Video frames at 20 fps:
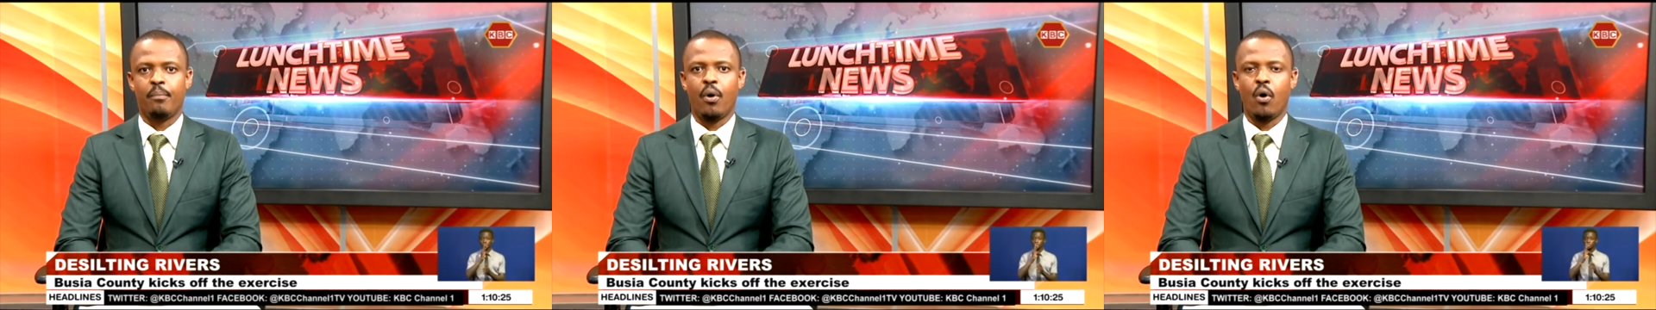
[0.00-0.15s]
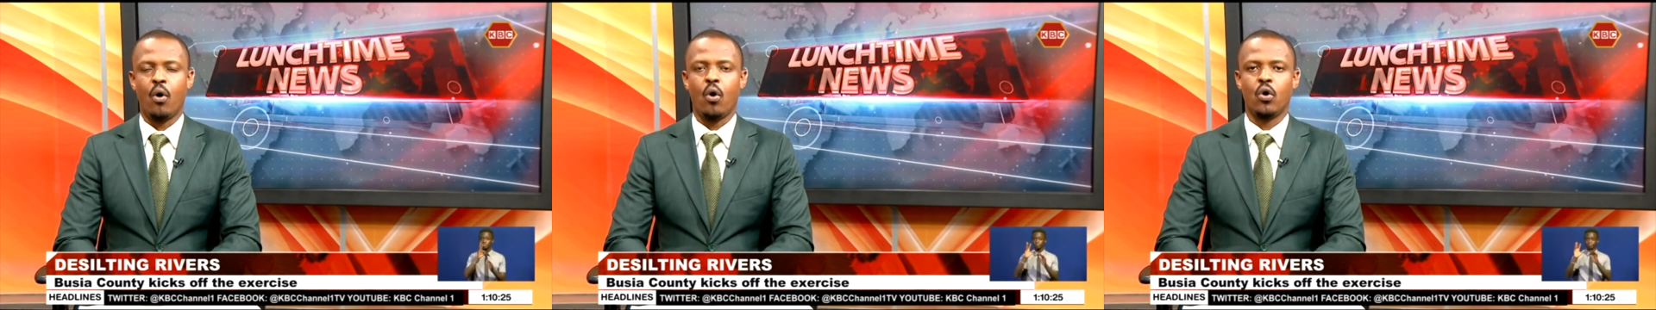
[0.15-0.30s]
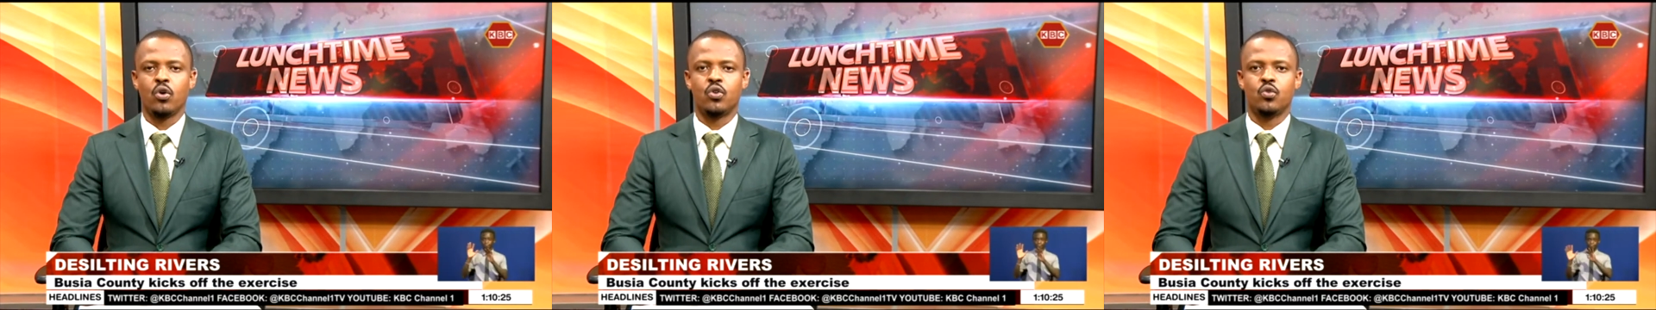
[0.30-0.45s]

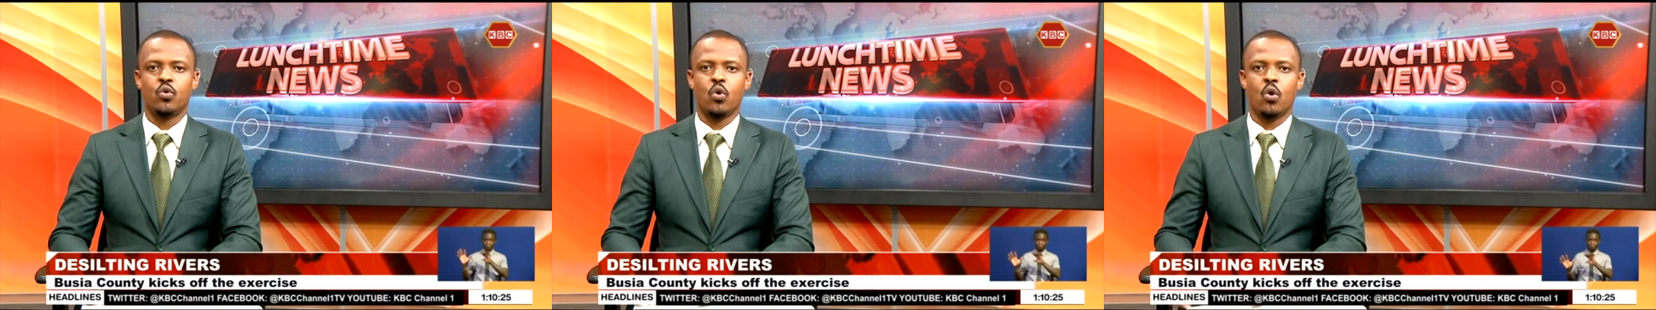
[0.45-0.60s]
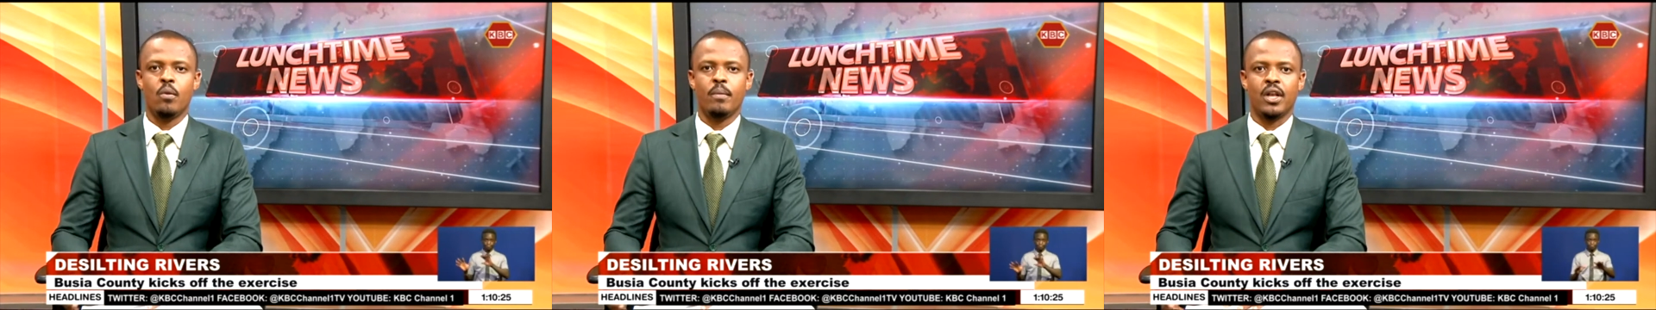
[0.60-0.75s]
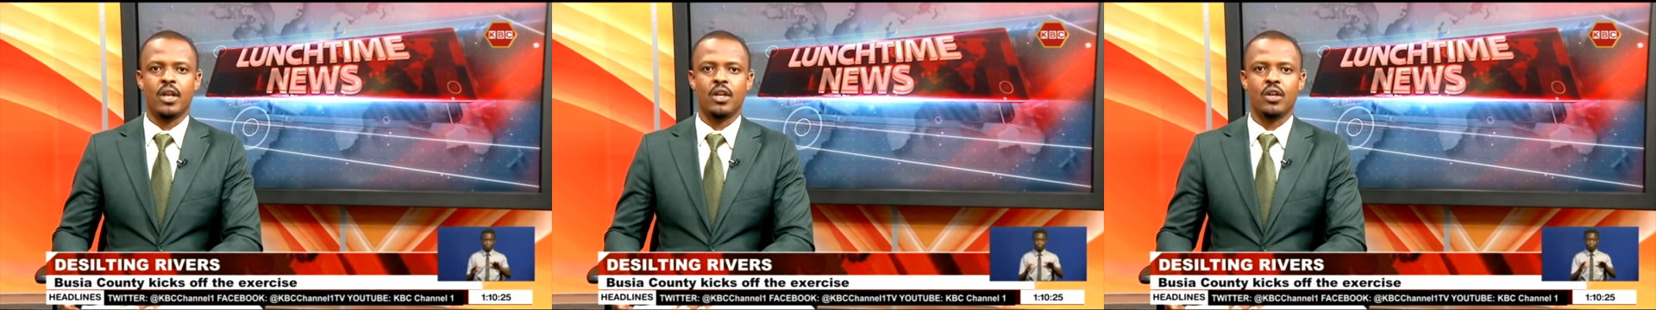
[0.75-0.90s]
Paul
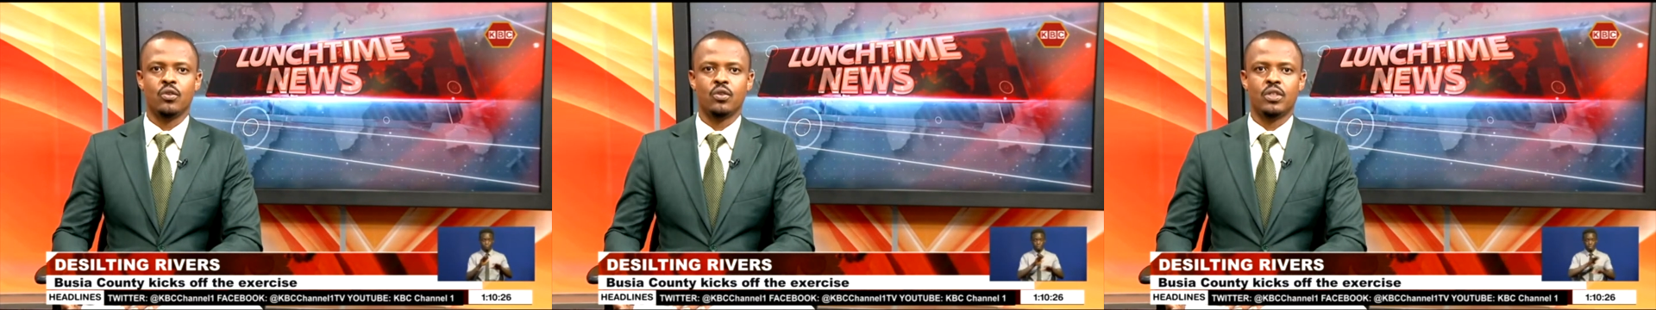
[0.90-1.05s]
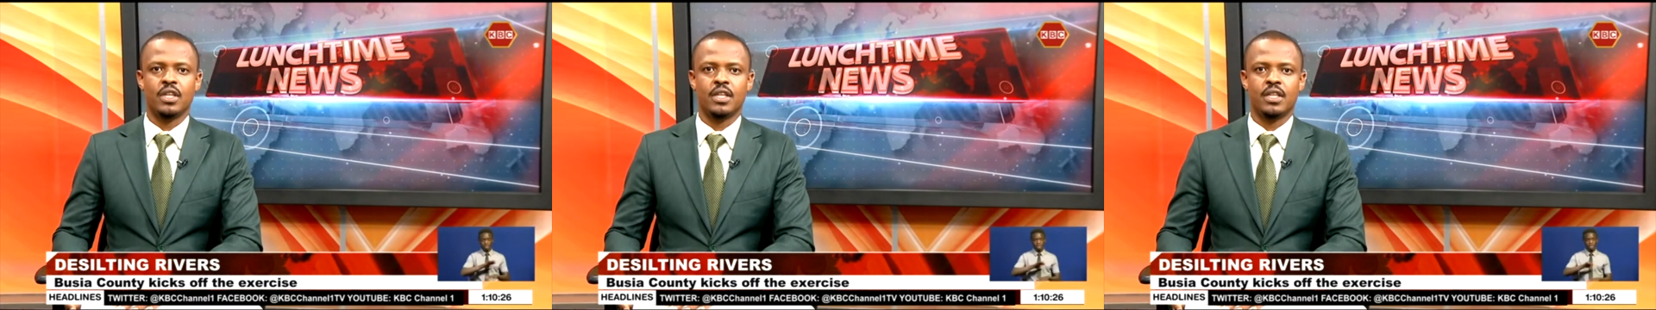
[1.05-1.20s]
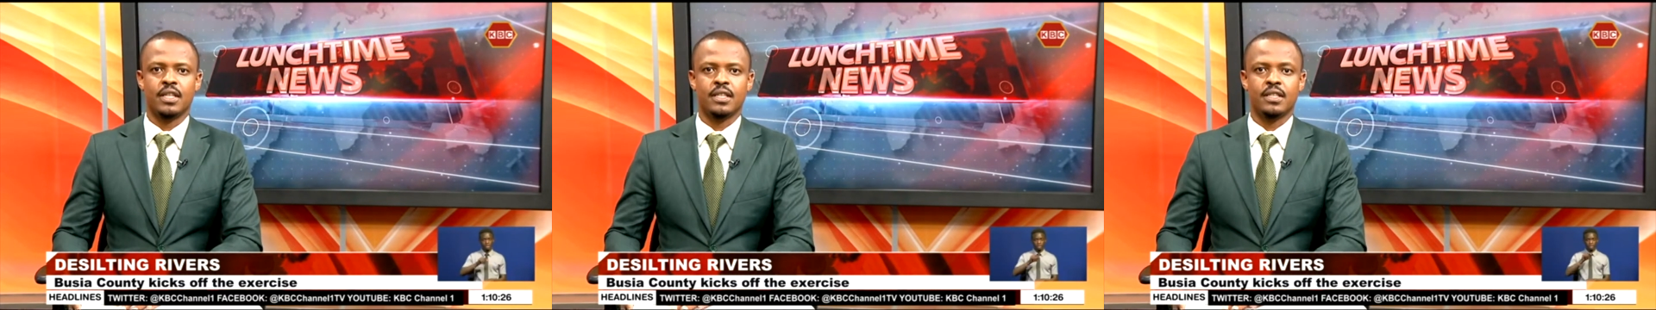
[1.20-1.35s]
Otuoma
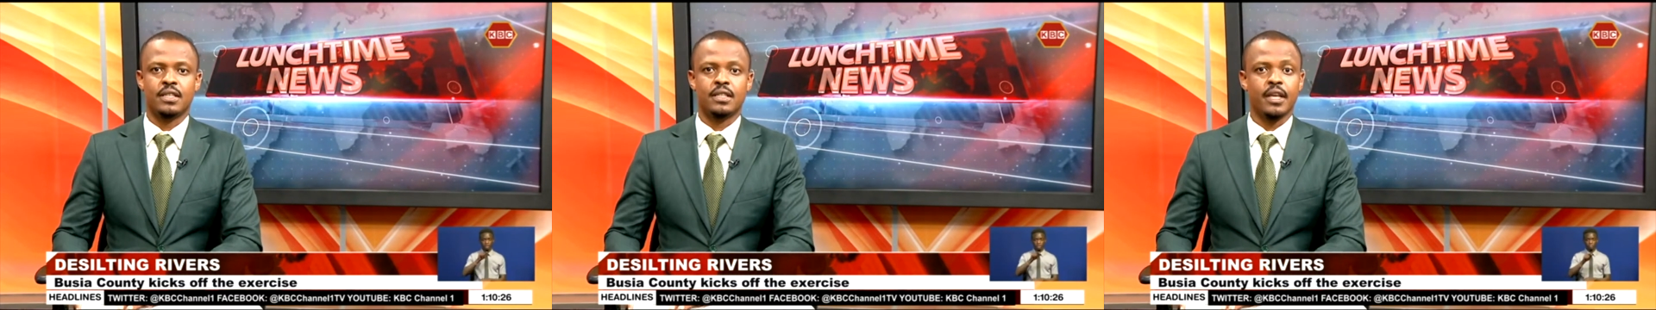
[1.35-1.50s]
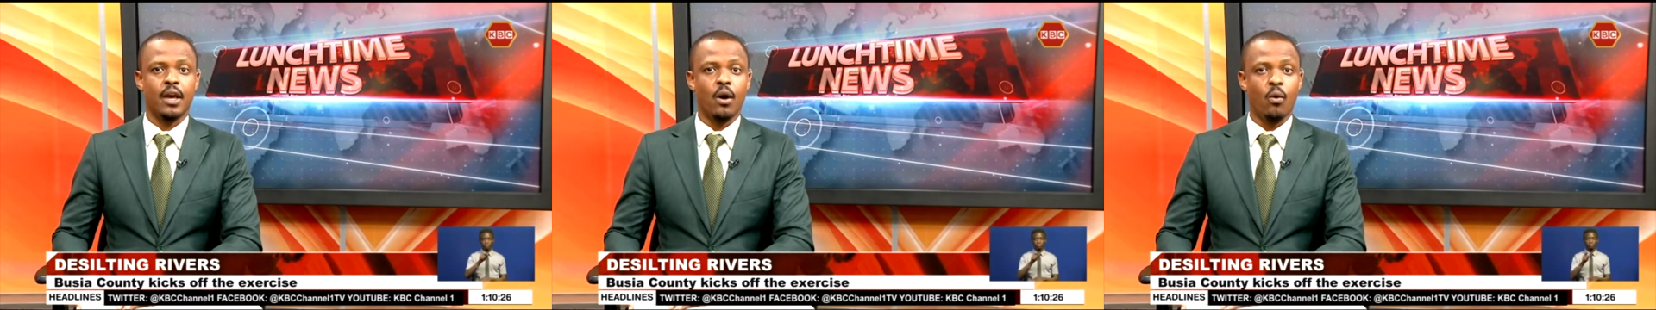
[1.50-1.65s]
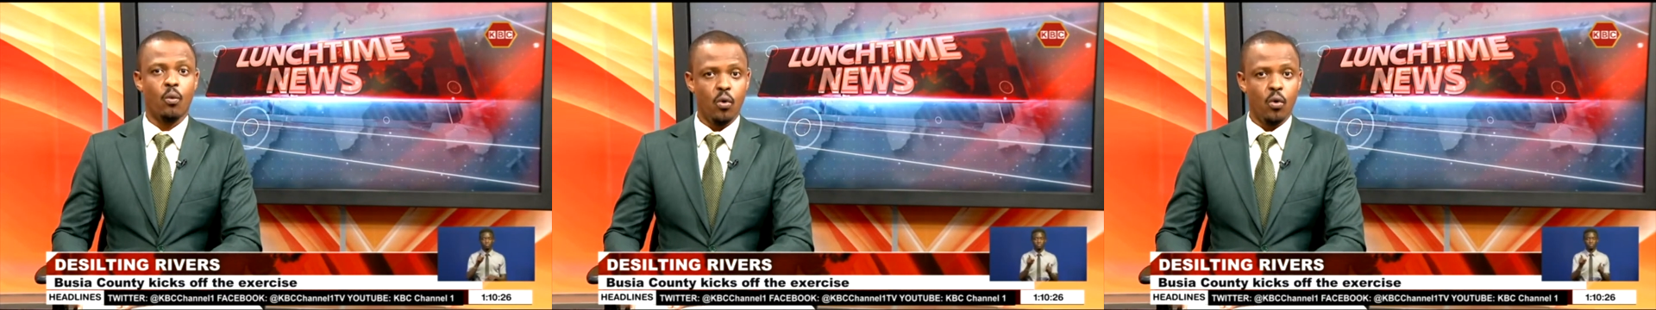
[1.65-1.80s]
noted that
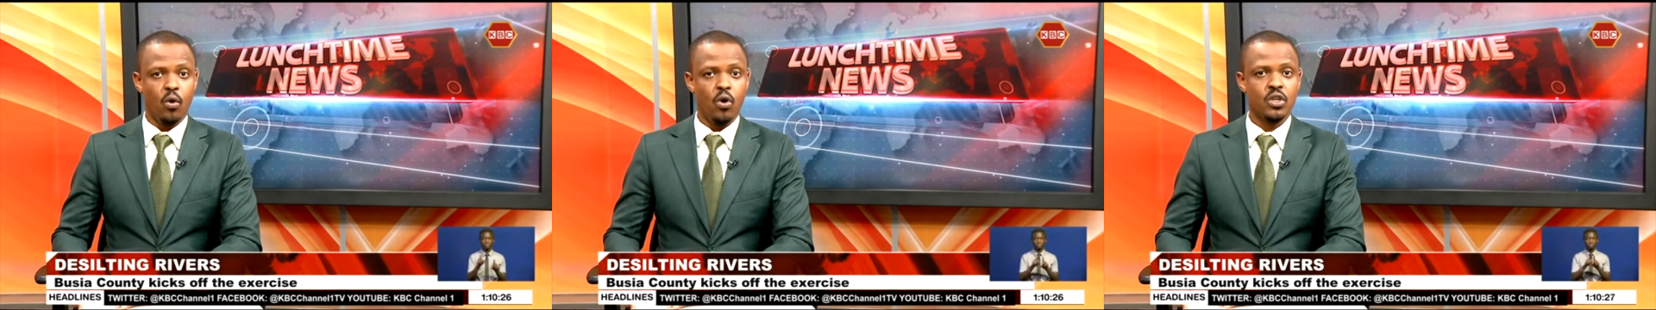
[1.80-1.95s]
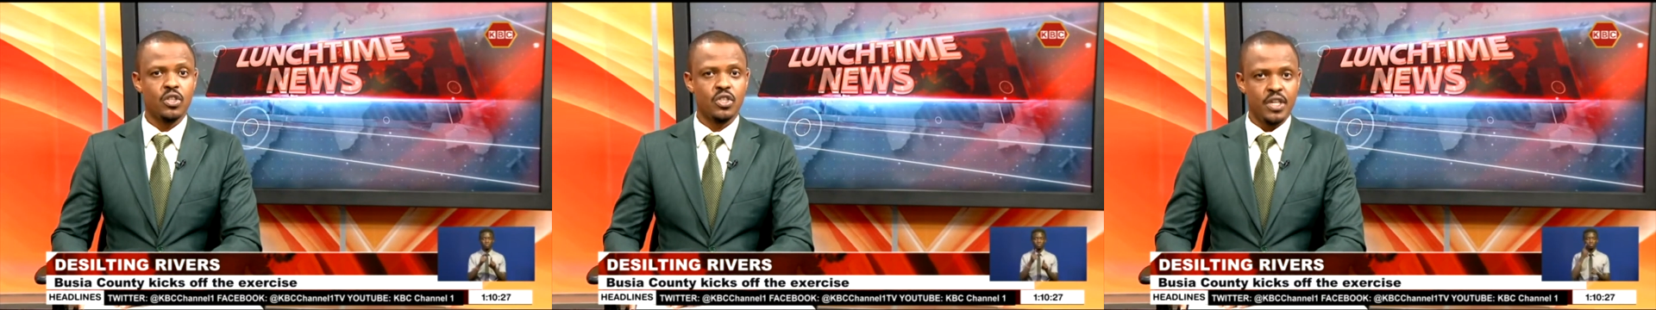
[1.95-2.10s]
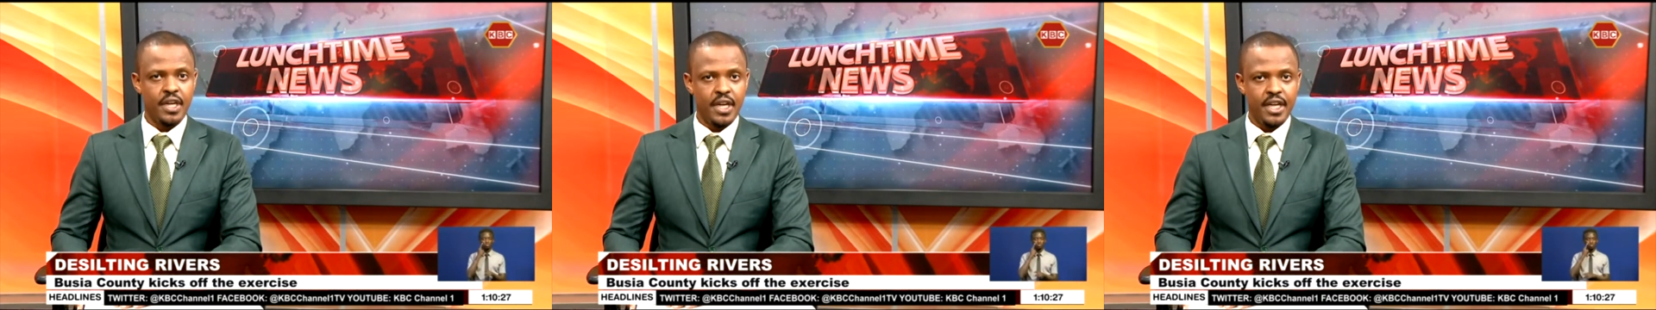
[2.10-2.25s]
there
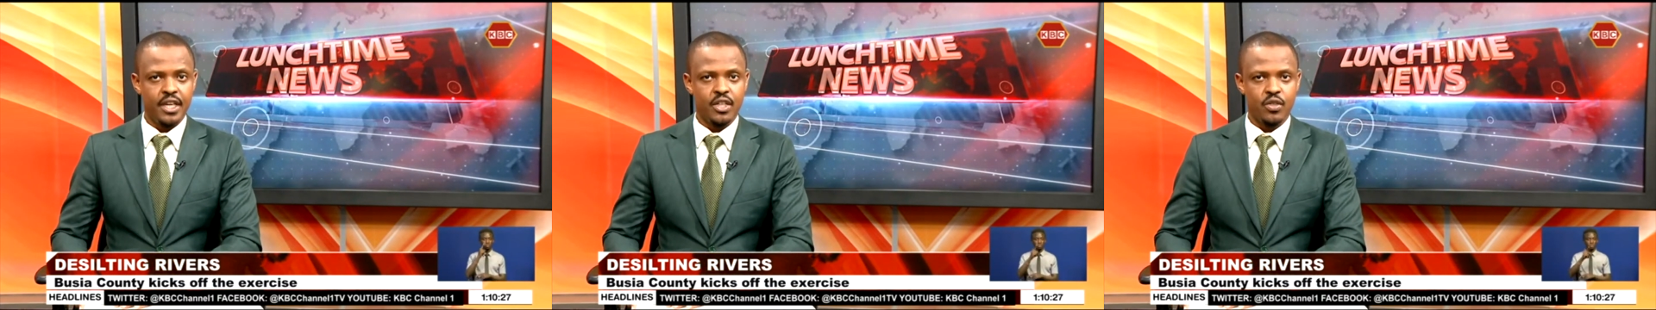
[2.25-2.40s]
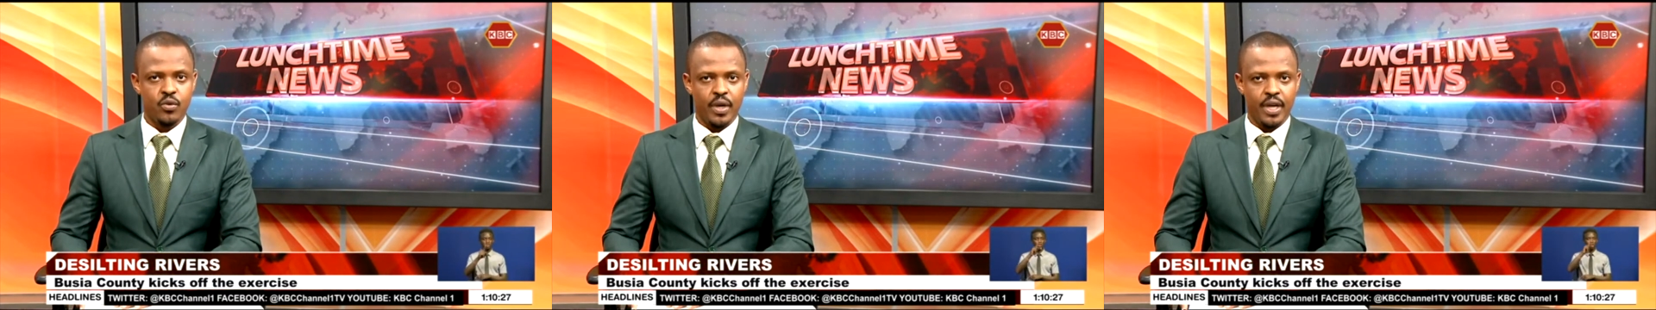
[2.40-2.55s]
was need